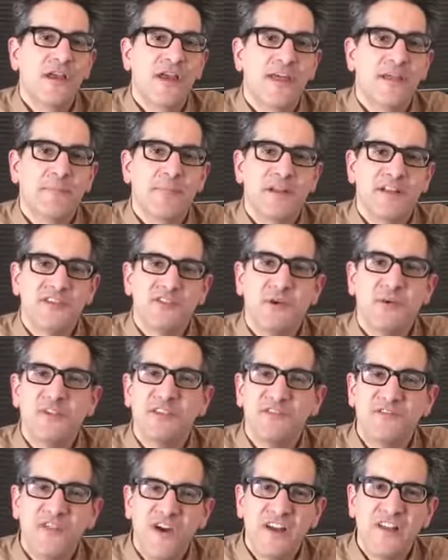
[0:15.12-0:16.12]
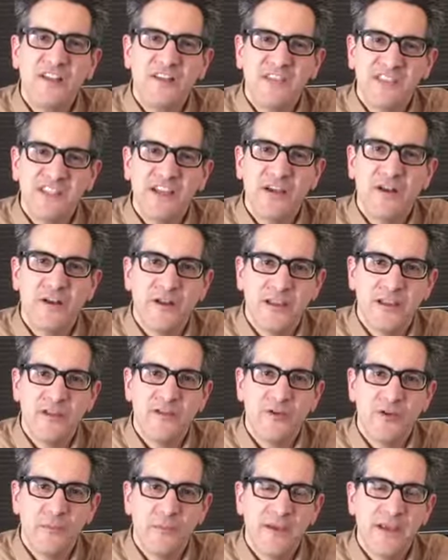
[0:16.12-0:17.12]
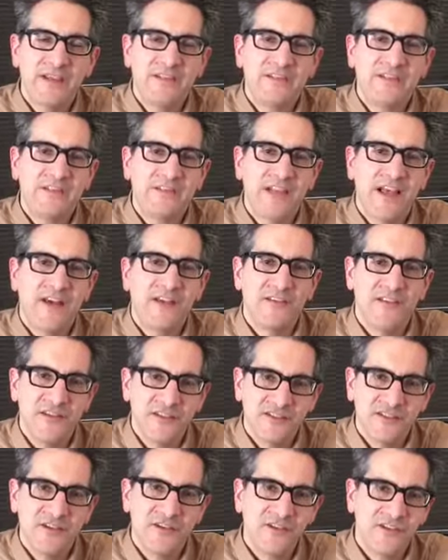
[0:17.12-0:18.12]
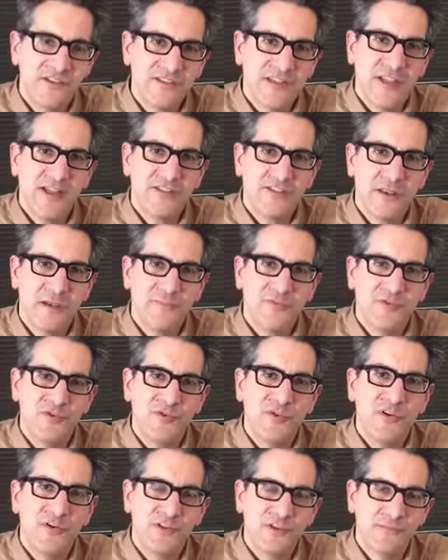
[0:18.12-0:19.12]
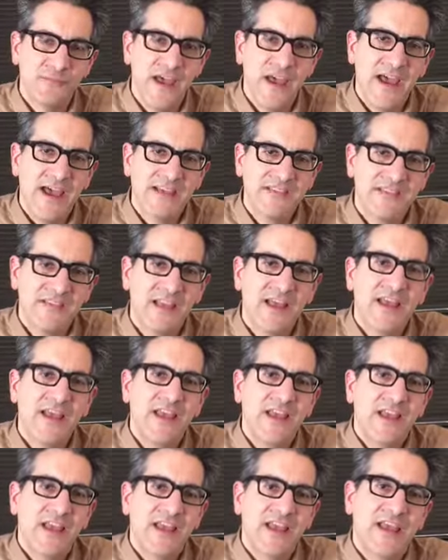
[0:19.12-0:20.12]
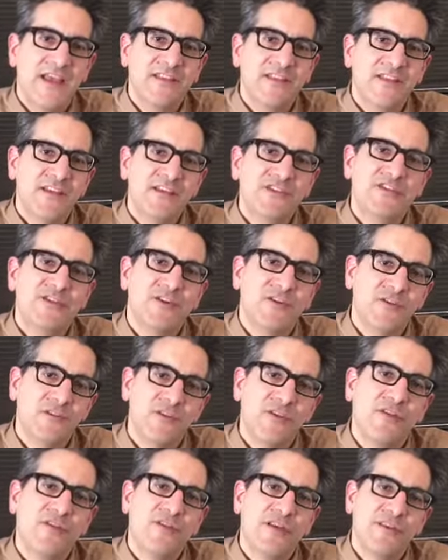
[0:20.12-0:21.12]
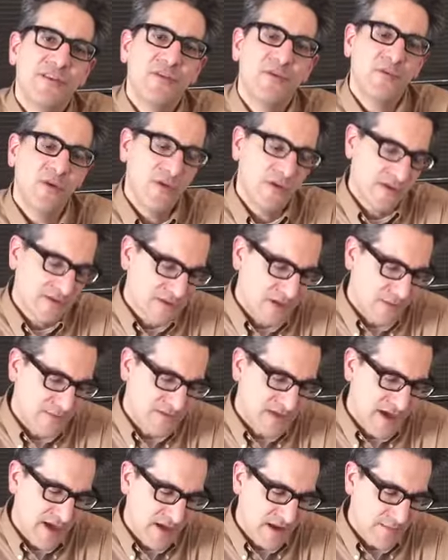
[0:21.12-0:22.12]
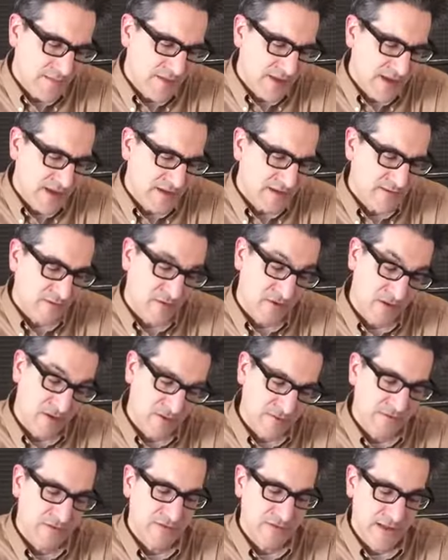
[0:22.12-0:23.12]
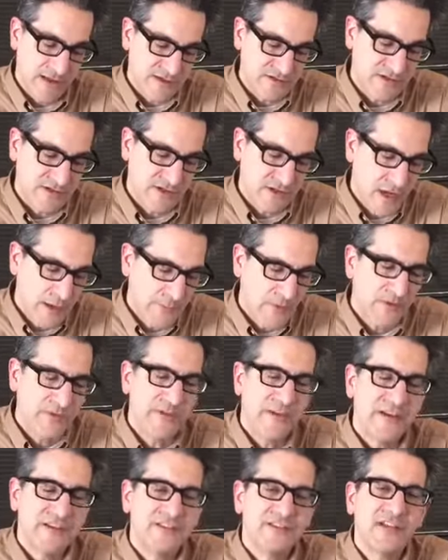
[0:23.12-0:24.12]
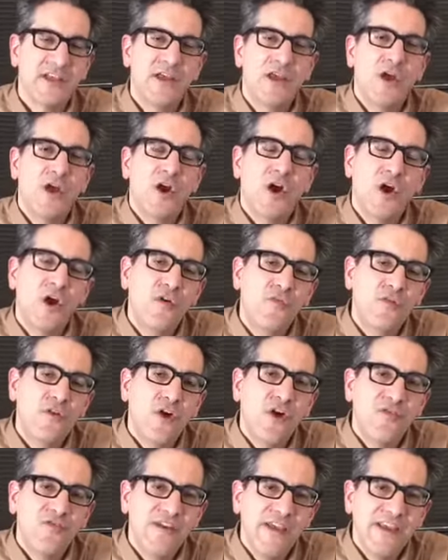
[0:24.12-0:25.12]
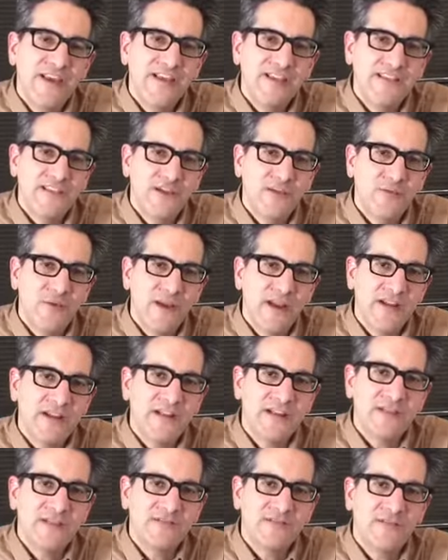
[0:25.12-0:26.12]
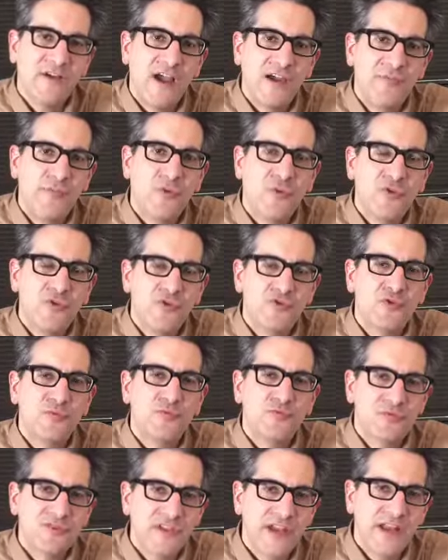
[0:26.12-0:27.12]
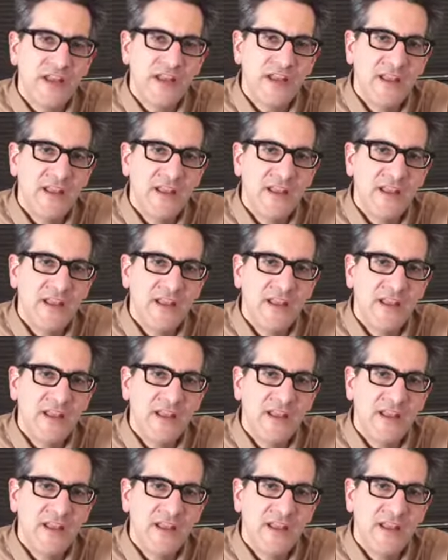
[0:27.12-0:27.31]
but it's always fun to see on an annual basis how this year stacked up to years past. And this year, the thing that really jumps out at me are actually a couple things. Overall vacancy rate is 5.2 percent